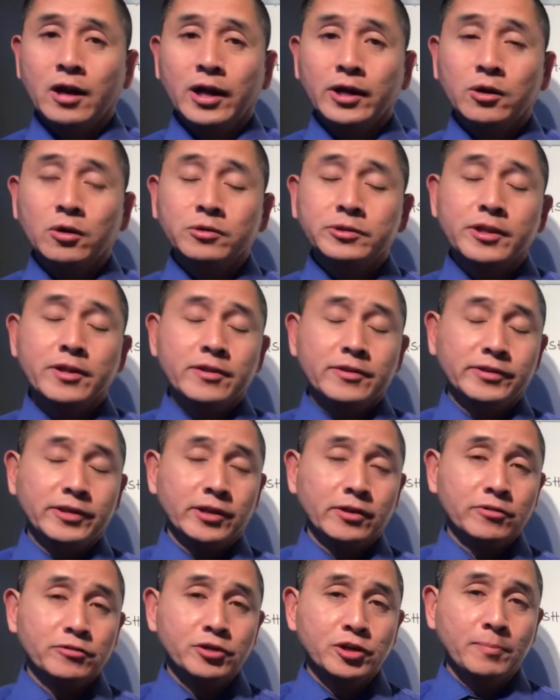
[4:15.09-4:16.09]
I go to the
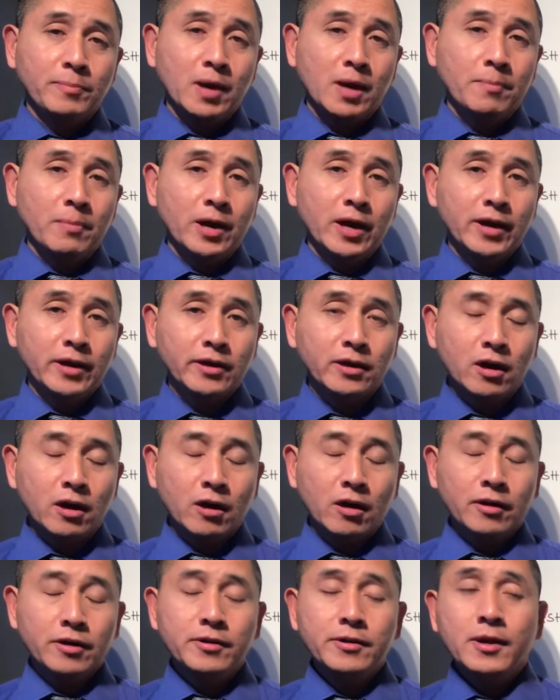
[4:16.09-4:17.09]
dealership, I buy a
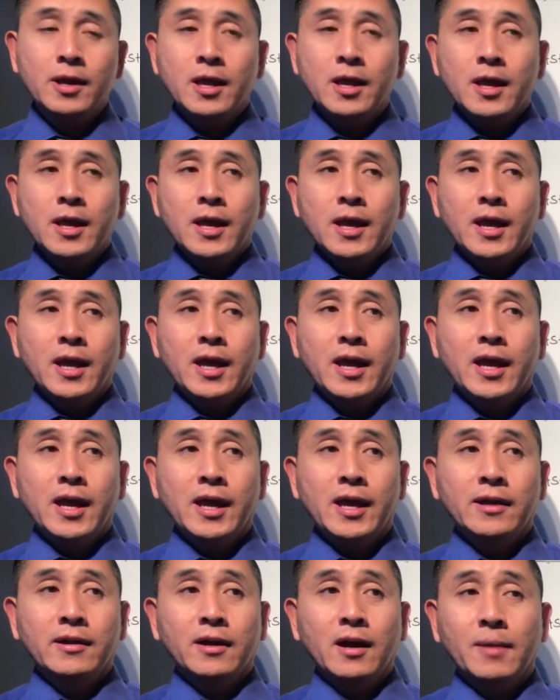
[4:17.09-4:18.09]
car,
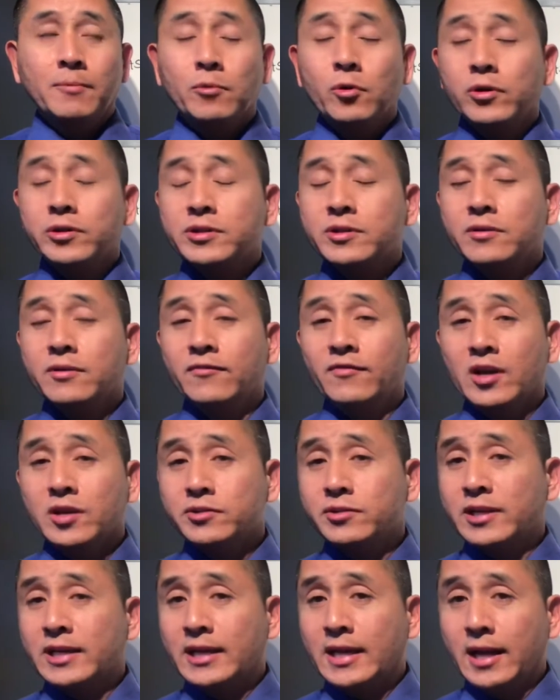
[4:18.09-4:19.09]
and I'm going to
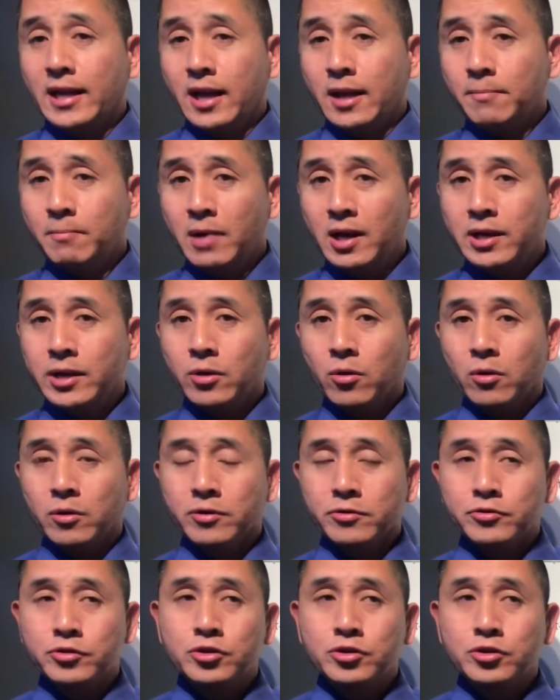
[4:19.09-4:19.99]
eventually get a money order.